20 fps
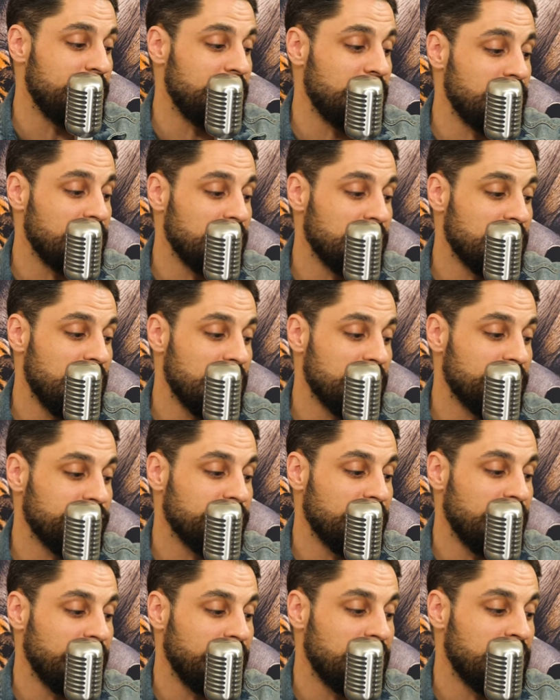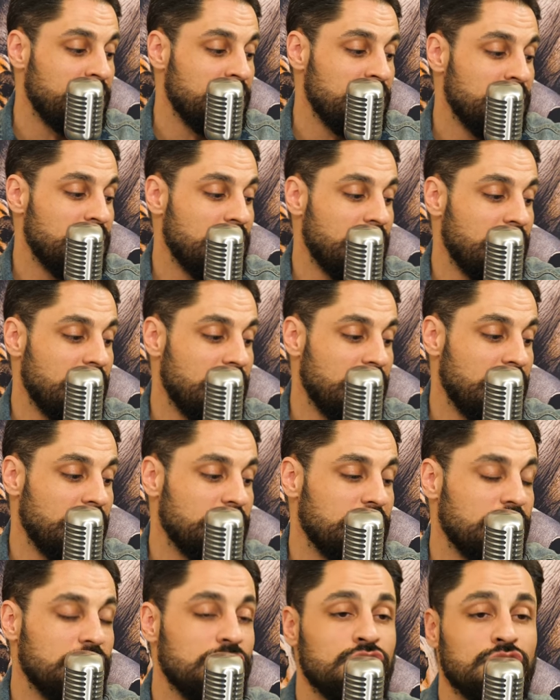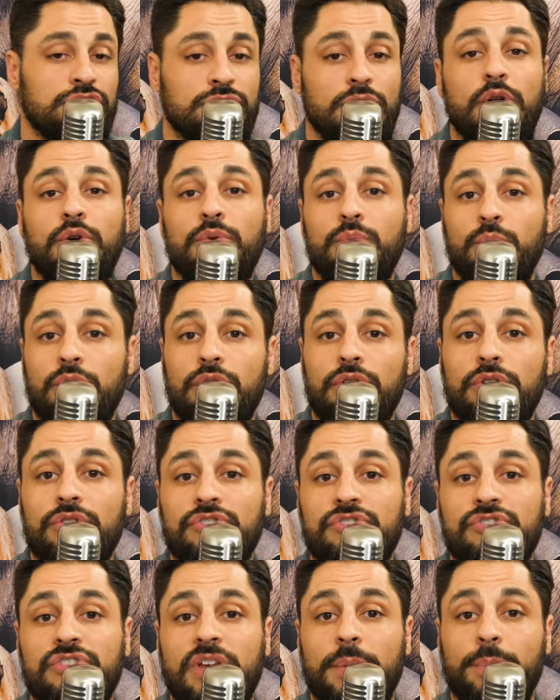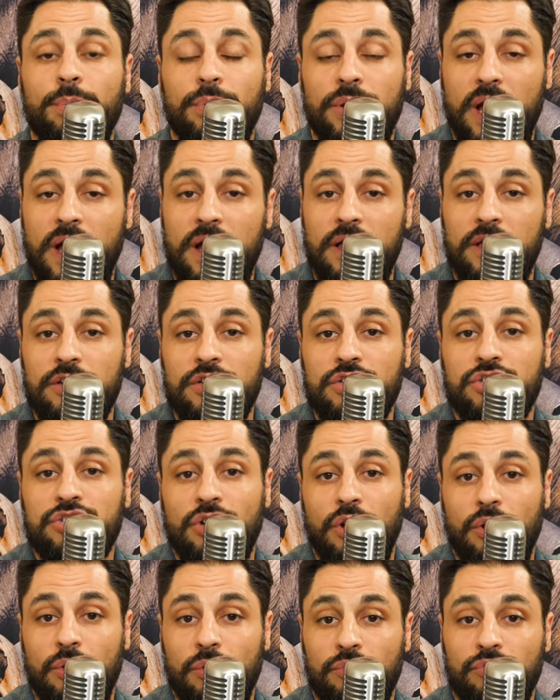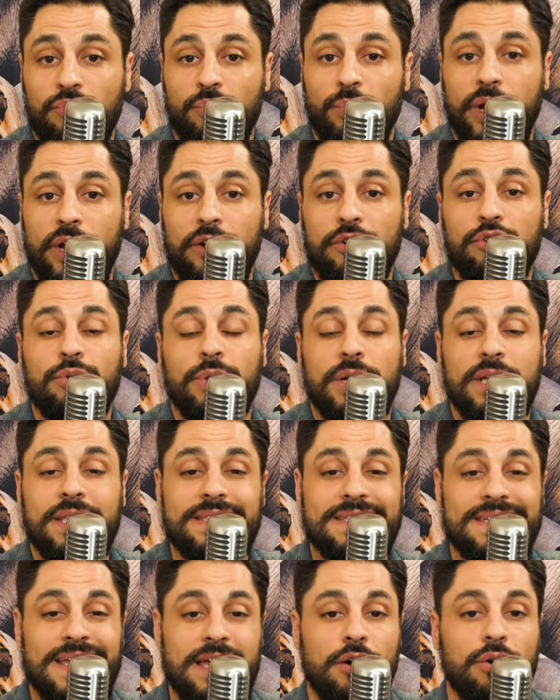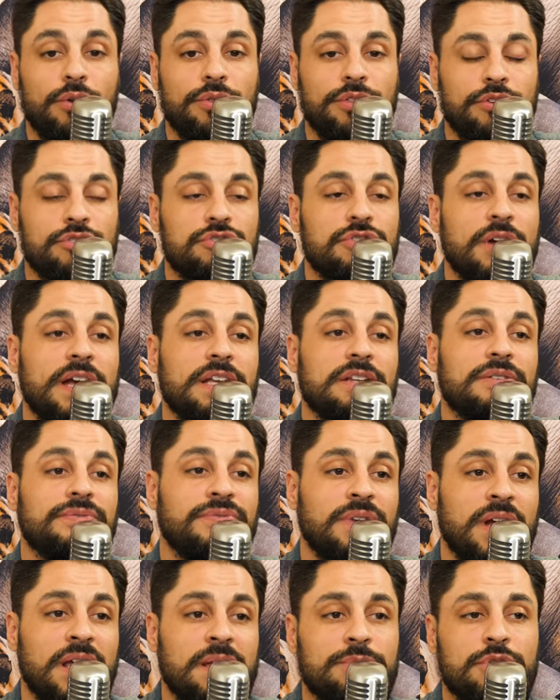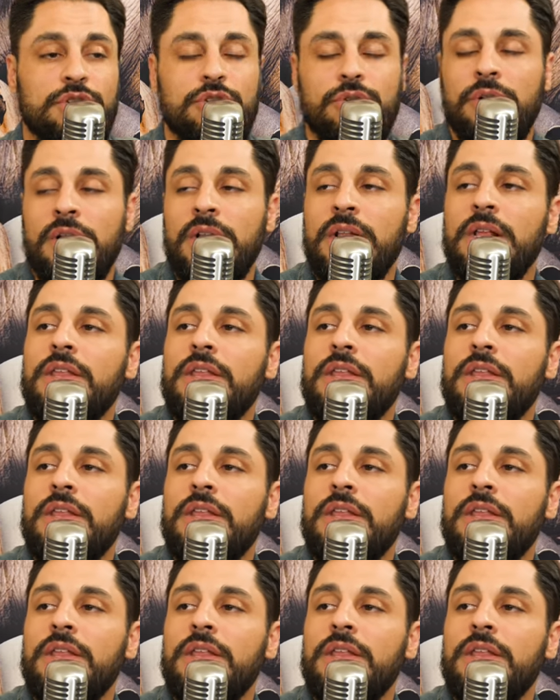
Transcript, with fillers: been on a lot of like in your own words type reality shows where you can tell they're trying to frame you,